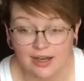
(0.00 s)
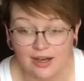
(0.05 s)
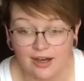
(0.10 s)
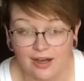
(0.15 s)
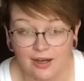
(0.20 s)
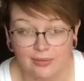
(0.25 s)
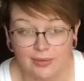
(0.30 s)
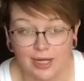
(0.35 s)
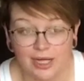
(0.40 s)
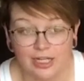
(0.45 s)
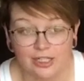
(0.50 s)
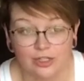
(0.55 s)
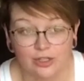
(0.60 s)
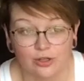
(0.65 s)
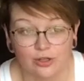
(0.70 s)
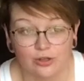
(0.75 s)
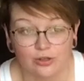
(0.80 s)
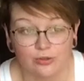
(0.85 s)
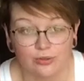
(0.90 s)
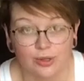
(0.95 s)
I
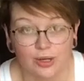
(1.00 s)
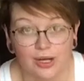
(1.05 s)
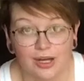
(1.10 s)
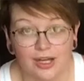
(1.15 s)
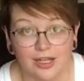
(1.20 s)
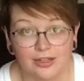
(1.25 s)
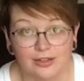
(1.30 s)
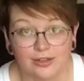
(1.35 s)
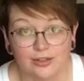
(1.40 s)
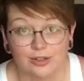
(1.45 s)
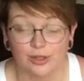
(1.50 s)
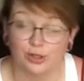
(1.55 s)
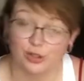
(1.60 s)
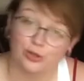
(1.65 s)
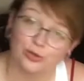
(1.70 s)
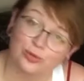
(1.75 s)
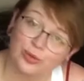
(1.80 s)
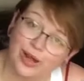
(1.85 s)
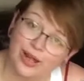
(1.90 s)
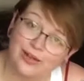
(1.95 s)
know I look a
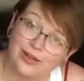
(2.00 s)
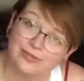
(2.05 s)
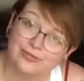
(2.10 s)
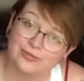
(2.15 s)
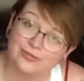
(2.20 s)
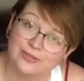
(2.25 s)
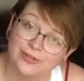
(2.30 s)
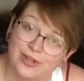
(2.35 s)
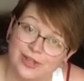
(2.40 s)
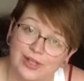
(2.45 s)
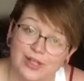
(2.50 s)
little rough.